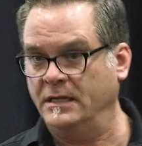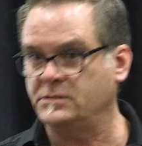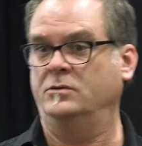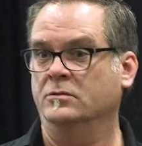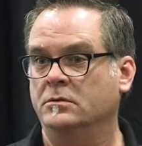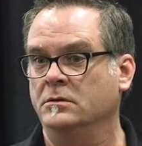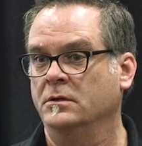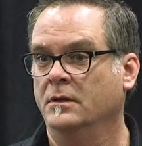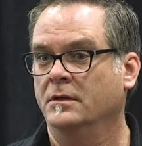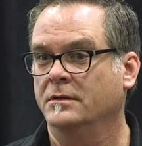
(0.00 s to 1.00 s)
That's cool.
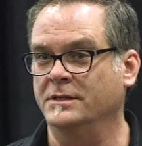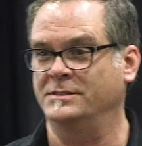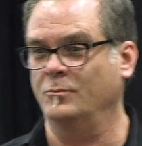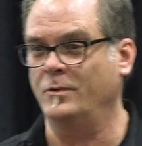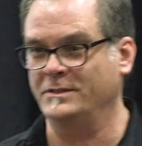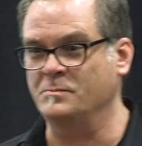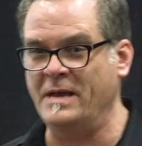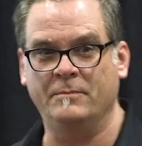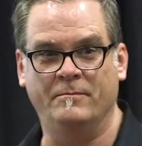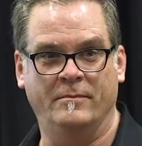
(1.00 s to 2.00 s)
Because what's
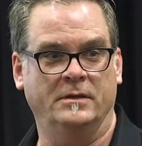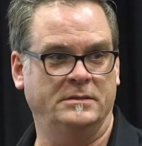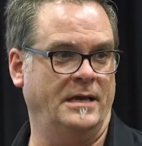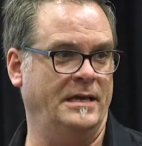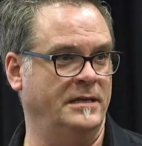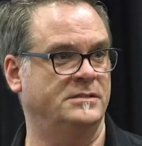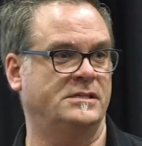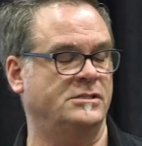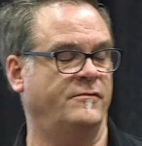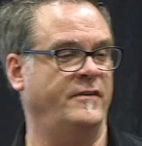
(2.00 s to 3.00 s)
made Ian
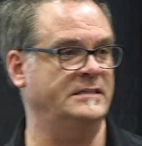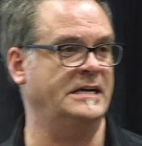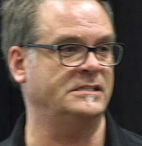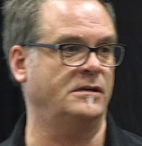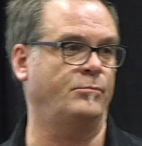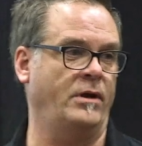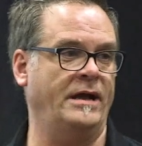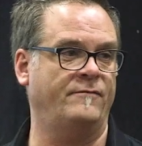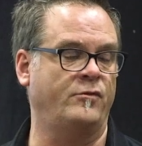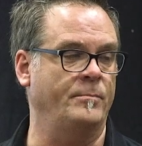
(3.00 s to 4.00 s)
such a fantastic
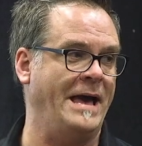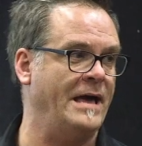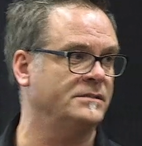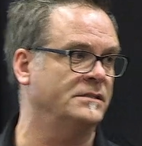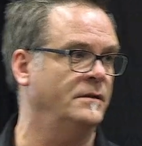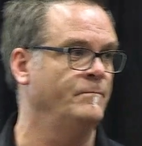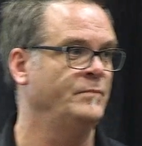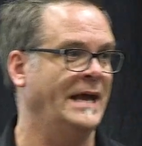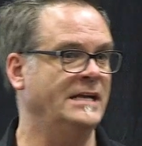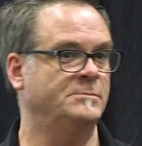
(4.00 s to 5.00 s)
brand for Madison
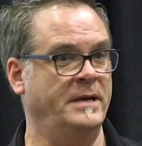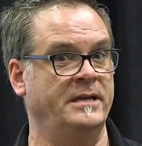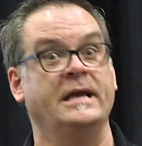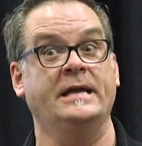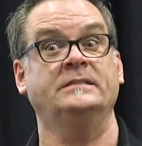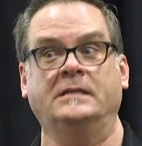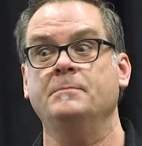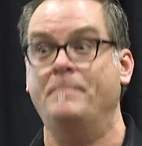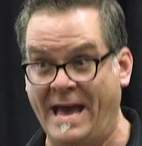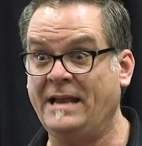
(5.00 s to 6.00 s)
has been, it's
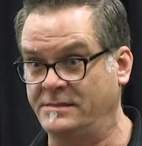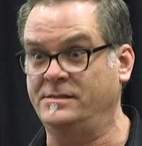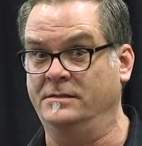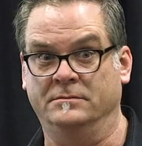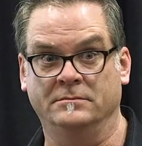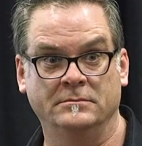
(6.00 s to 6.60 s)
Madison.